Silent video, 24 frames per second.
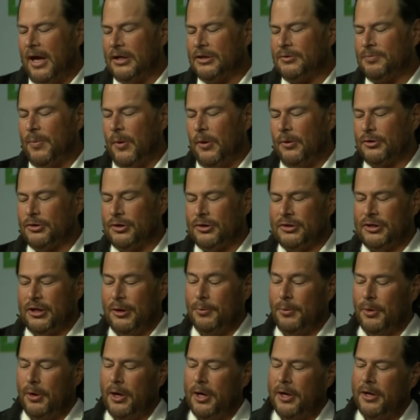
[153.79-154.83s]
I spoke to
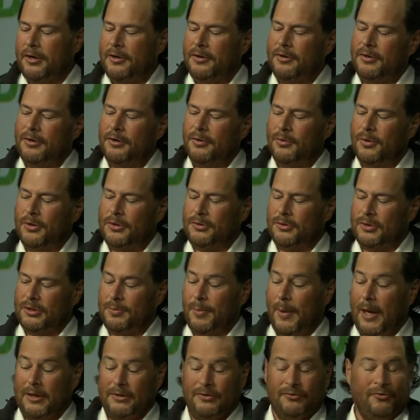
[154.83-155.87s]
someone who was
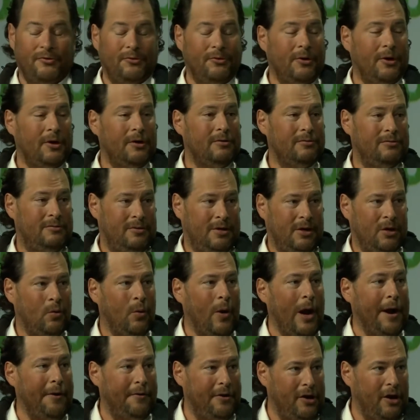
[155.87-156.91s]
responsible for
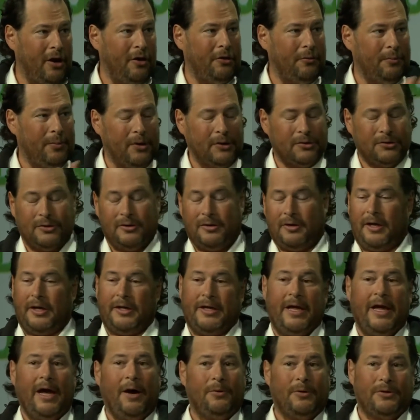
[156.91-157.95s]
acquiring all the books, and they're
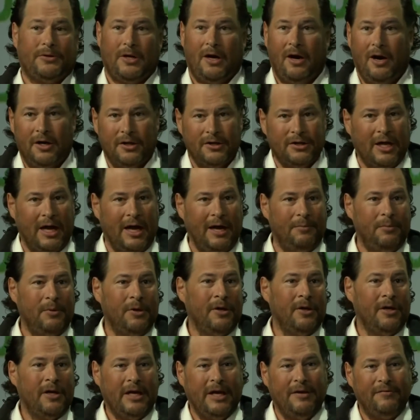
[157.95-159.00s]
like, yeah, it was a hard time
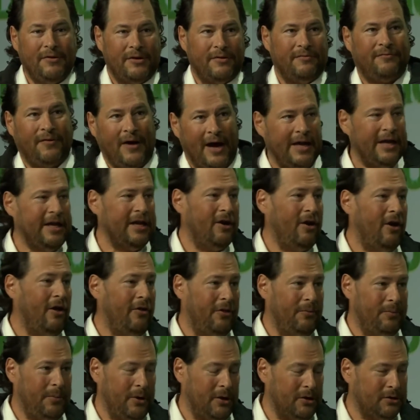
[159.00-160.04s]
even finding
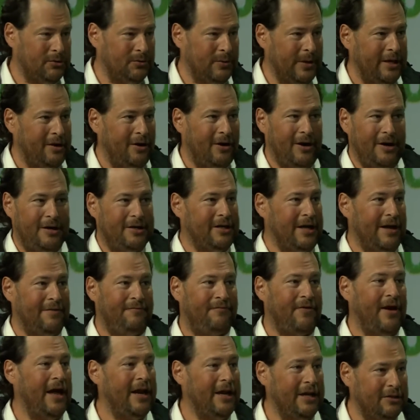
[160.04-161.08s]
all the books. We had a hard
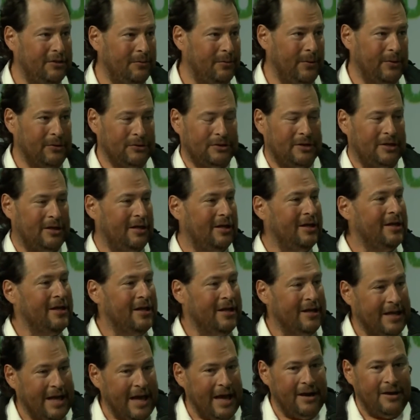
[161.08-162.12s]
time finding the books and
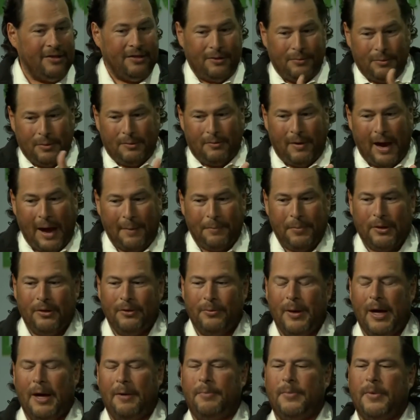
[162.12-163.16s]
getting them and wrapping
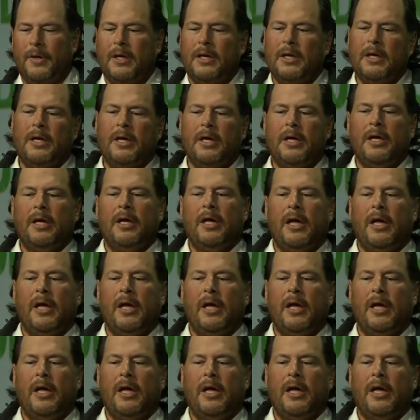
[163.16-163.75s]
them up.